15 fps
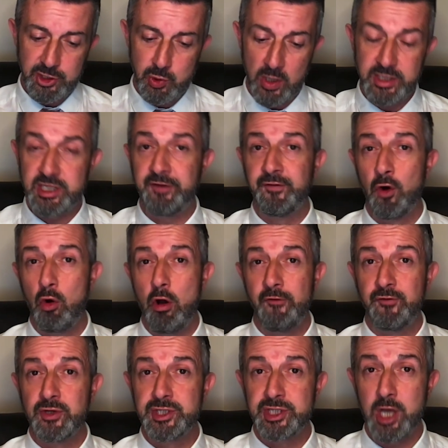24
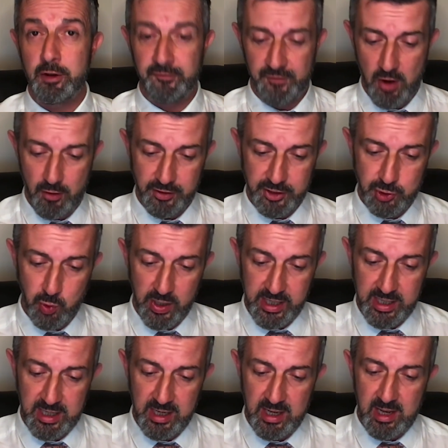offers so far this
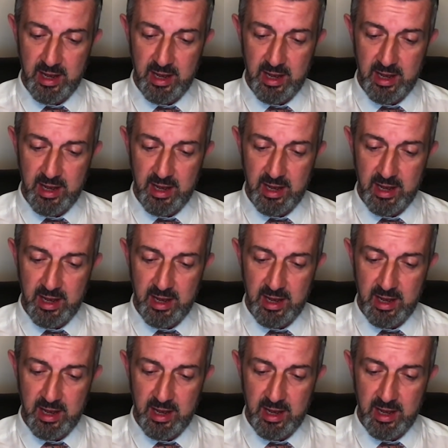week.